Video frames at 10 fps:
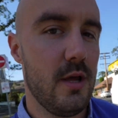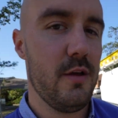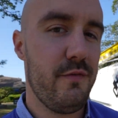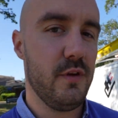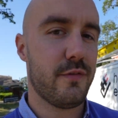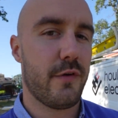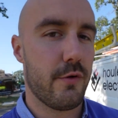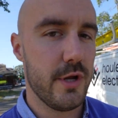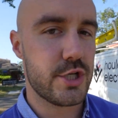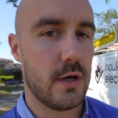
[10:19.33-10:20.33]
feel free to
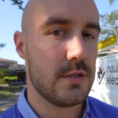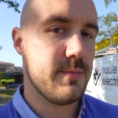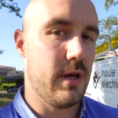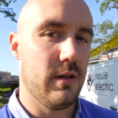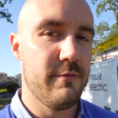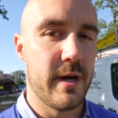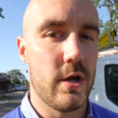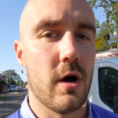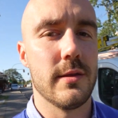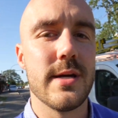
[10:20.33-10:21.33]
reach out to me. I'll leave my
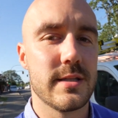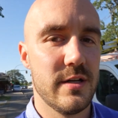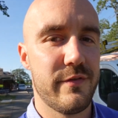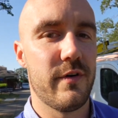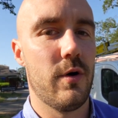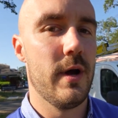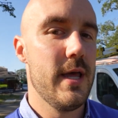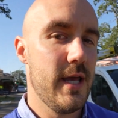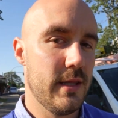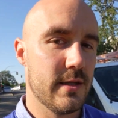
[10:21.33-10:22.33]
contact info
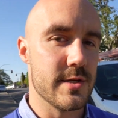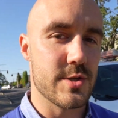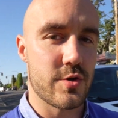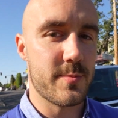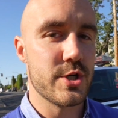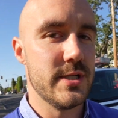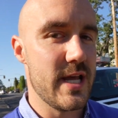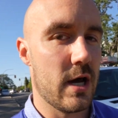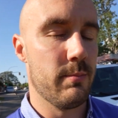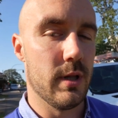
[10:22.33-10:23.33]
in the description
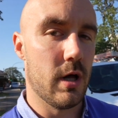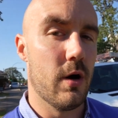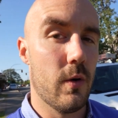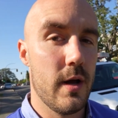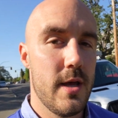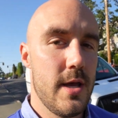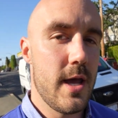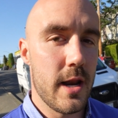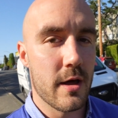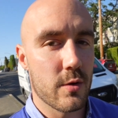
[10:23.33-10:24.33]
down below.
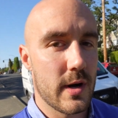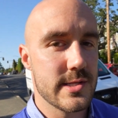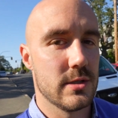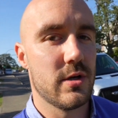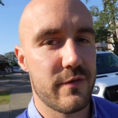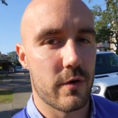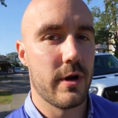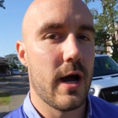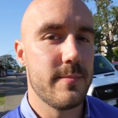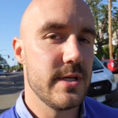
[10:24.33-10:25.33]
And otherwise, I'll look forward to
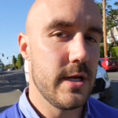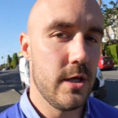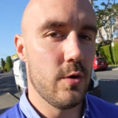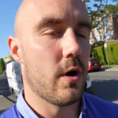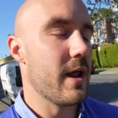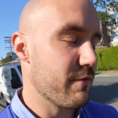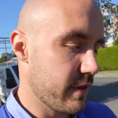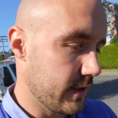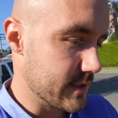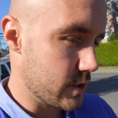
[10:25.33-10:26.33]
updating you on
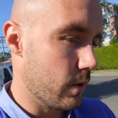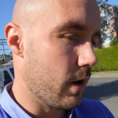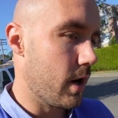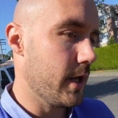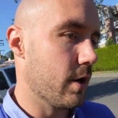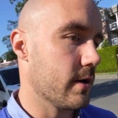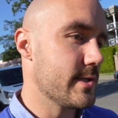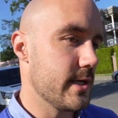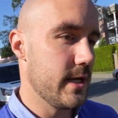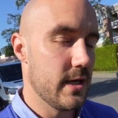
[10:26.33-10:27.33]
everything that's going on in our
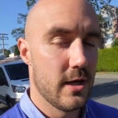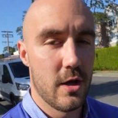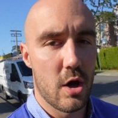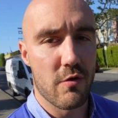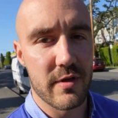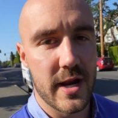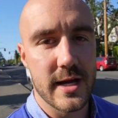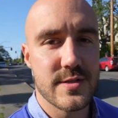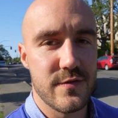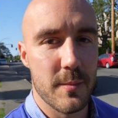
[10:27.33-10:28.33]
city over the
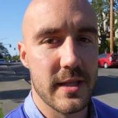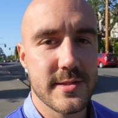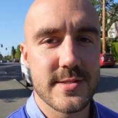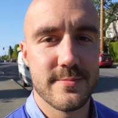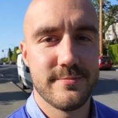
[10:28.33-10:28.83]
next few months.